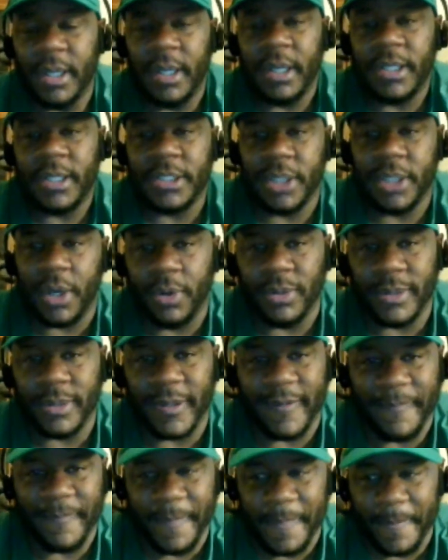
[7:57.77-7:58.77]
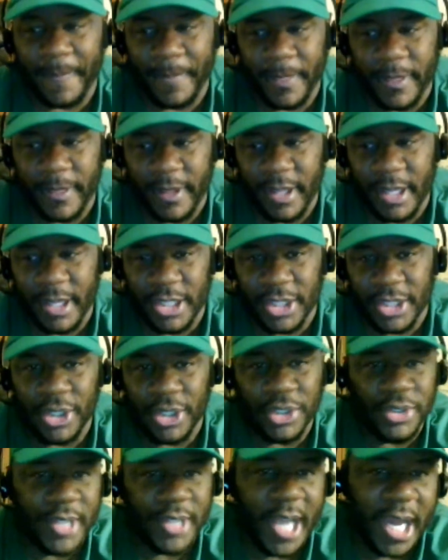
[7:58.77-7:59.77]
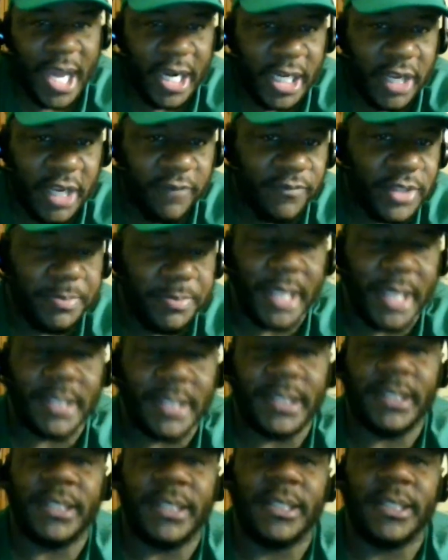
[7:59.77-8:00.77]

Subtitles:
you got to give respect to this Lion team, man.